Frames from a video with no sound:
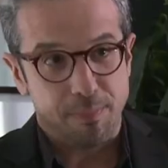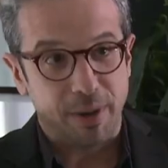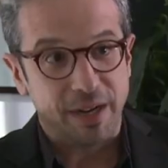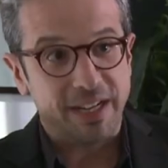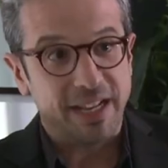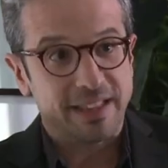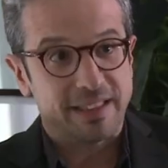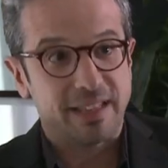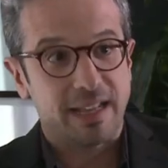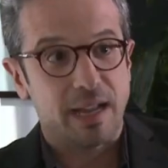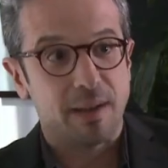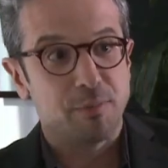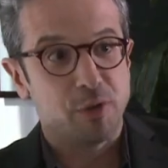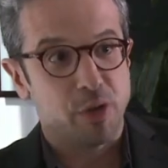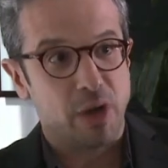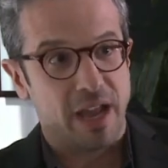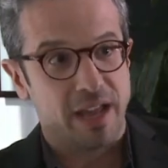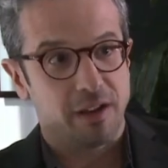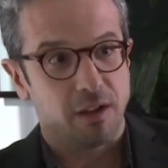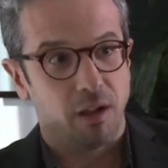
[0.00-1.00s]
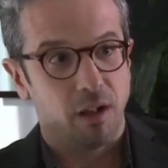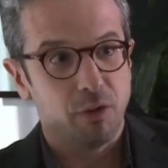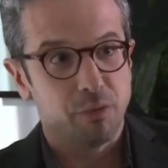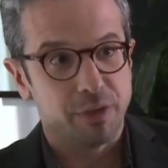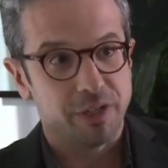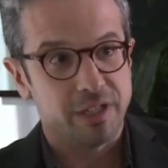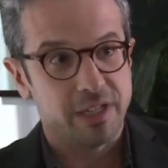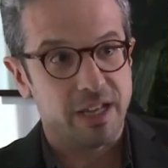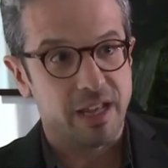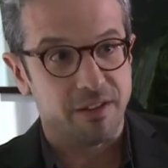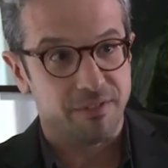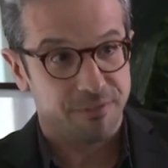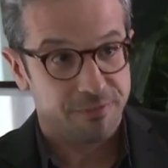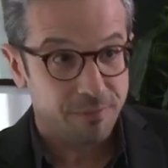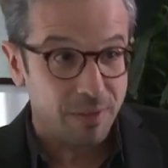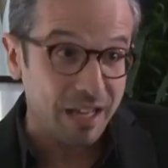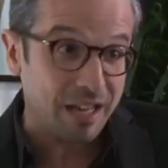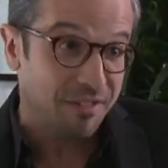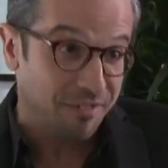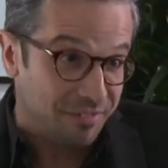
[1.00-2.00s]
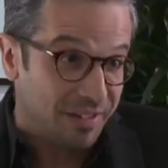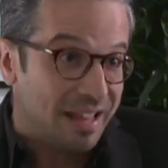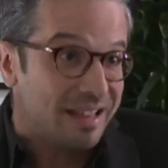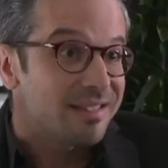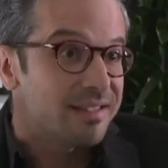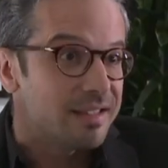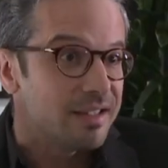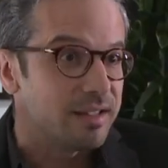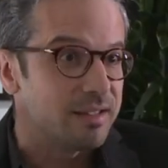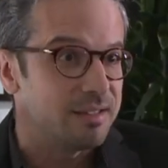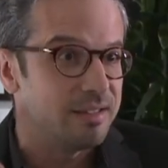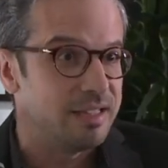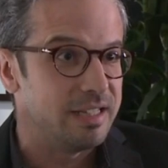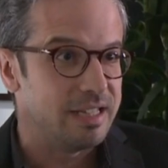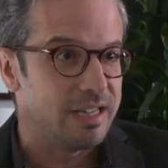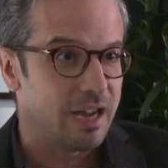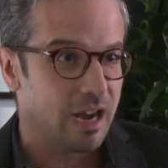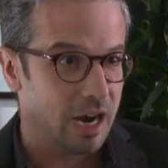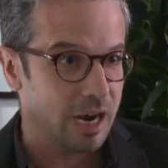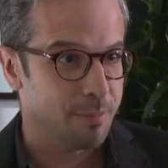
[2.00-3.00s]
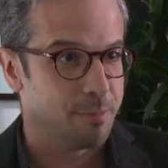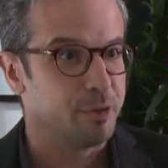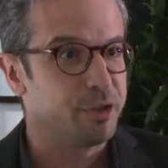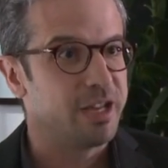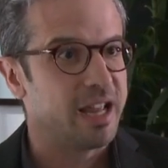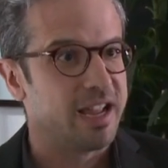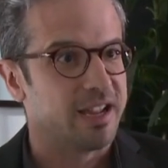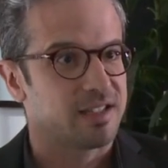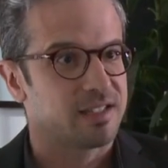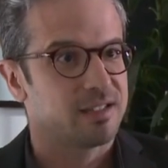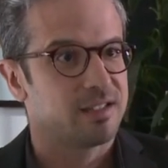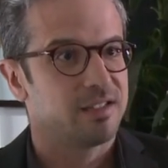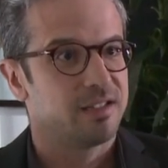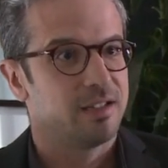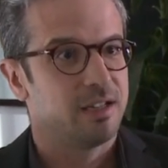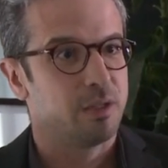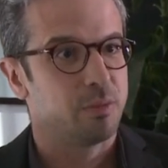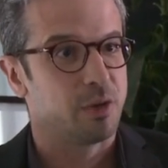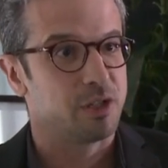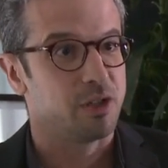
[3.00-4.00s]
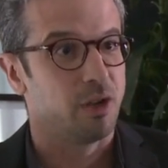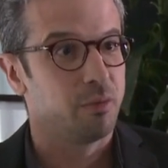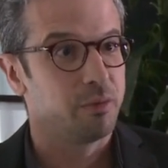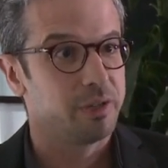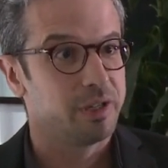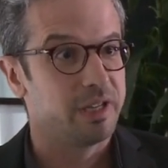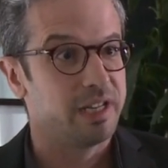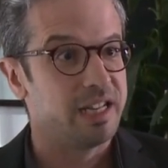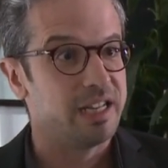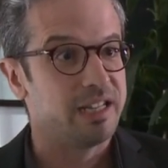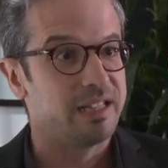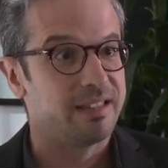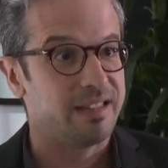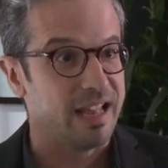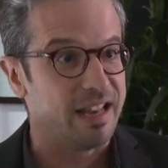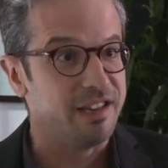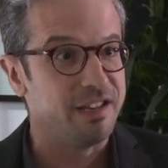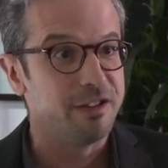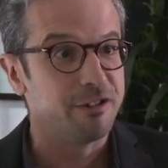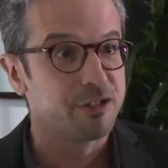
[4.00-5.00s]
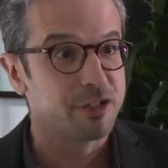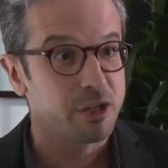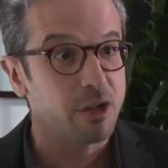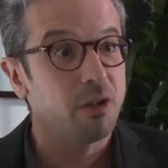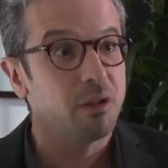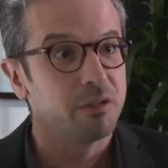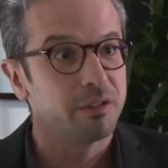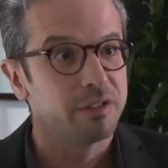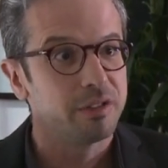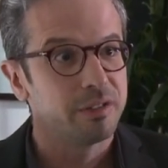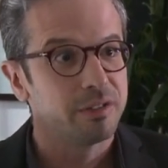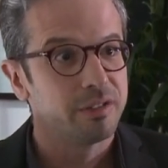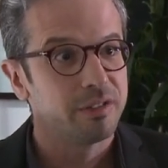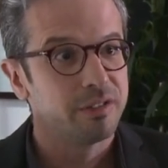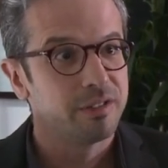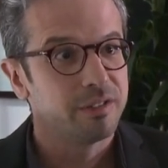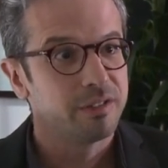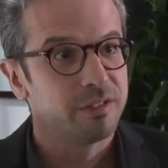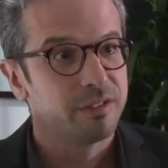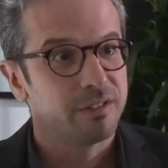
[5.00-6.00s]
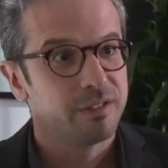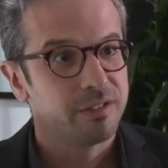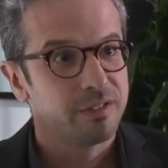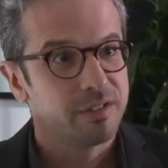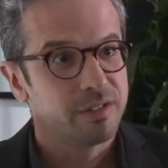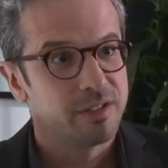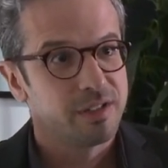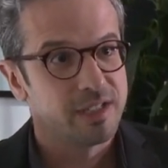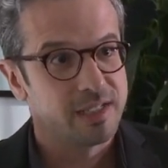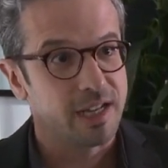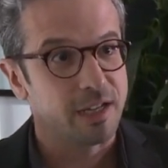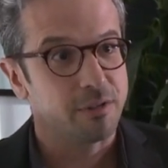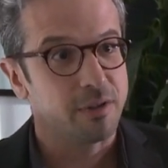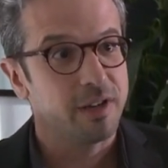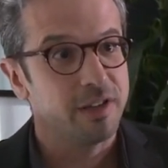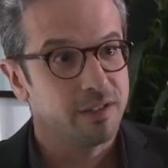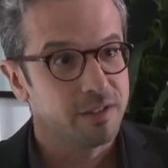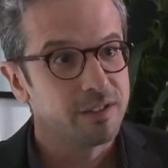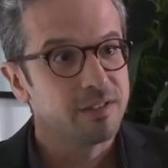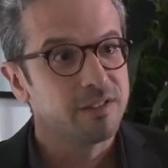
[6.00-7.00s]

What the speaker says: by that time you had already invented the hypertext. It was already 10 years old. Is that right?